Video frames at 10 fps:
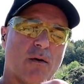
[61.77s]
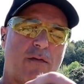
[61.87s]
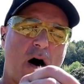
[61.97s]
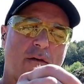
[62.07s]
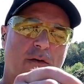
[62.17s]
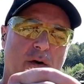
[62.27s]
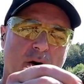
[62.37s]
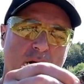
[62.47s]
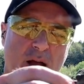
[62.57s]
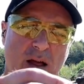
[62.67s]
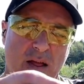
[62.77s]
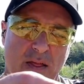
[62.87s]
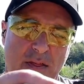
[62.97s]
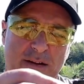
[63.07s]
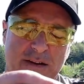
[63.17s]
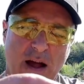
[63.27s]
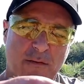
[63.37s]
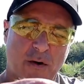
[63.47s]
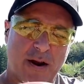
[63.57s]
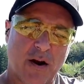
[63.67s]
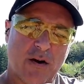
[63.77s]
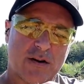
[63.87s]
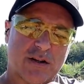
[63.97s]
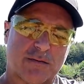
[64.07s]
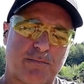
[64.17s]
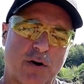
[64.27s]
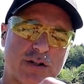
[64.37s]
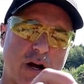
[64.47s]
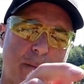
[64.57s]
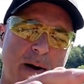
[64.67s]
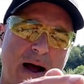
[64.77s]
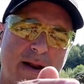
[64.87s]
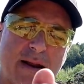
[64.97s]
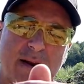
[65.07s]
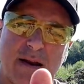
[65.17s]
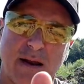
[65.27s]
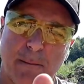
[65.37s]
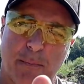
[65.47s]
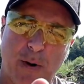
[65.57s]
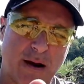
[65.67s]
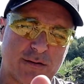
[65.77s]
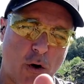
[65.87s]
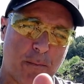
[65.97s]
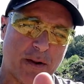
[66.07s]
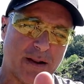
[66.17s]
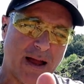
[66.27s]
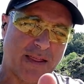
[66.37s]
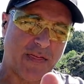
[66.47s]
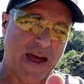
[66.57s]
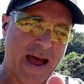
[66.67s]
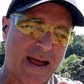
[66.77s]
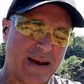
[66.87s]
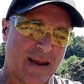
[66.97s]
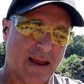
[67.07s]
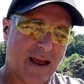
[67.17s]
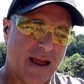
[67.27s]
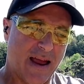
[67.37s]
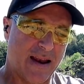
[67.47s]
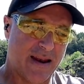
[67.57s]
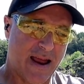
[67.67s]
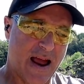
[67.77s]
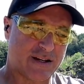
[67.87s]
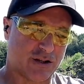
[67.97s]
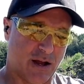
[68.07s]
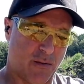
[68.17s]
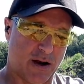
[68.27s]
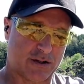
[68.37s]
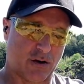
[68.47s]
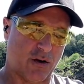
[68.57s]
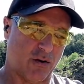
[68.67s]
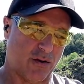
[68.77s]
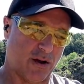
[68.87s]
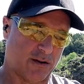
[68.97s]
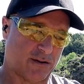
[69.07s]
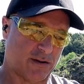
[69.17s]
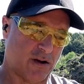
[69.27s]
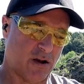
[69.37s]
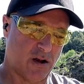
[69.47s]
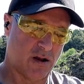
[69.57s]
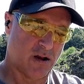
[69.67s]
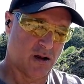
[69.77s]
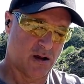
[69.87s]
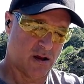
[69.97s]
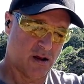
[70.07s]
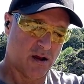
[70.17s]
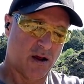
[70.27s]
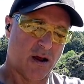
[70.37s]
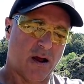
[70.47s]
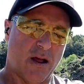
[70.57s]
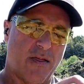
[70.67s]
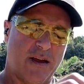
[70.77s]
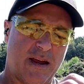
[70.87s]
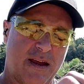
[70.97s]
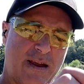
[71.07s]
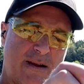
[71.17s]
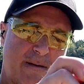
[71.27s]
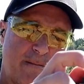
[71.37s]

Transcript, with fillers: revolver. This lever here, you just push up on it. It breaks open like that. And actually, I want to show you this. The